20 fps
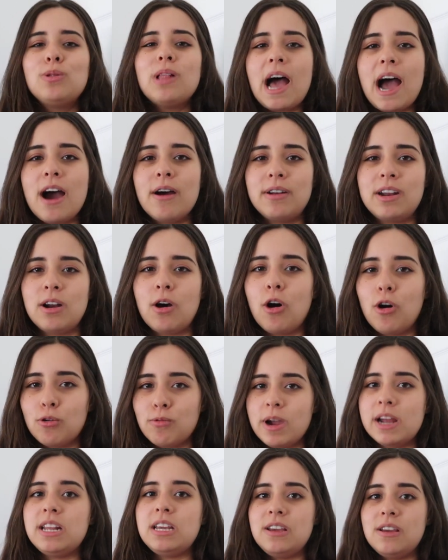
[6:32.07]
loud and
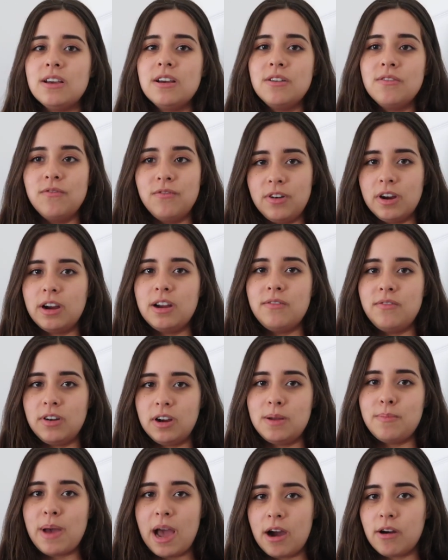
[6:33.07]
already
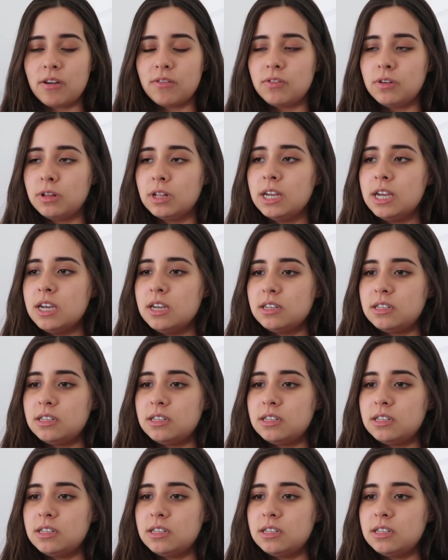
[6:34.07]
very powerful.